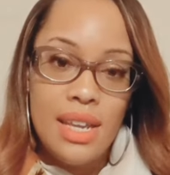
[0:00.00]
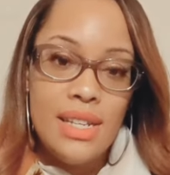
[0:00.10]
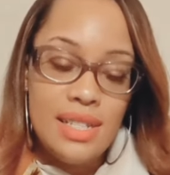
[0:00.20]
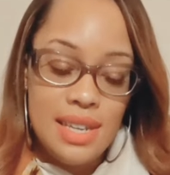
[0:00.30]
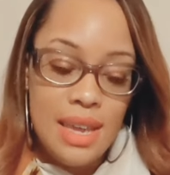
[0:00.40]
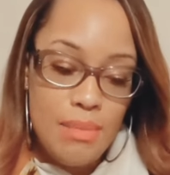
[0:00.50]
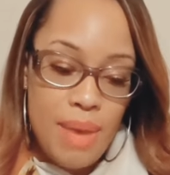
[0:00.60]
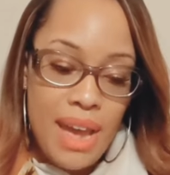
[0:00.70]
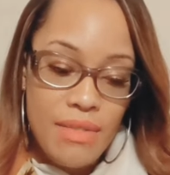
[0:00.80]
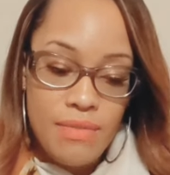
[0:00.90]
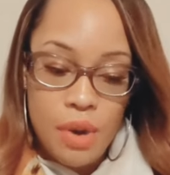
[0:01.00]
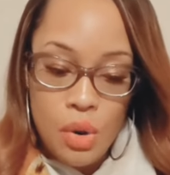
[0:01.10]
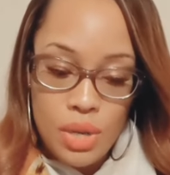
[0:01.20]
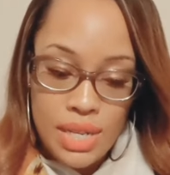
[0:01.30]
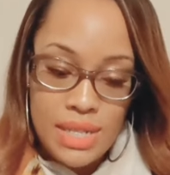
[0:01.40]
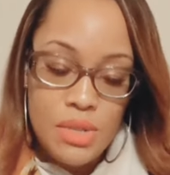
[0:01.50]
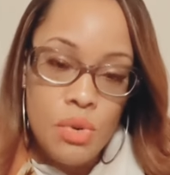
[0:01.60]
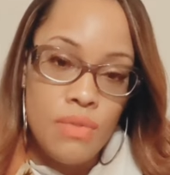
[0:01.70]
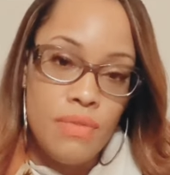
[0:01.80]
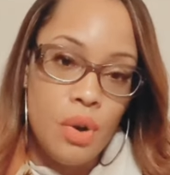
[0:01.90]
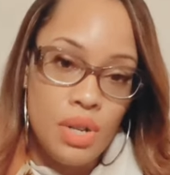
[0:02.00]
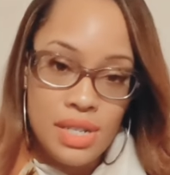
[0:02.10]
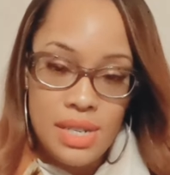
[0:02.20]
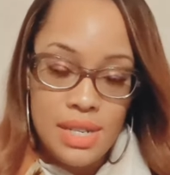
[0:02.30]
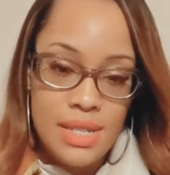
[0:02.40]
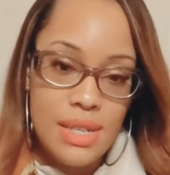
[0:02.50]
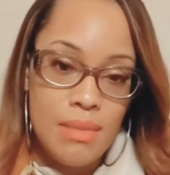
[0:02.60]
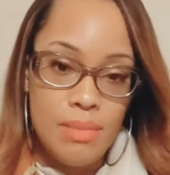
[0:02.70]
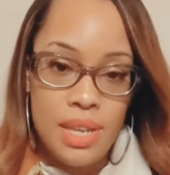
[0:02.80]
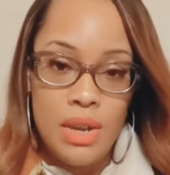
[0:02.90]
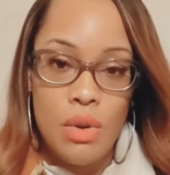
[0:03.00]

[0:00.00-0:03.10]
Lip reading: To get back focused, or focused on something,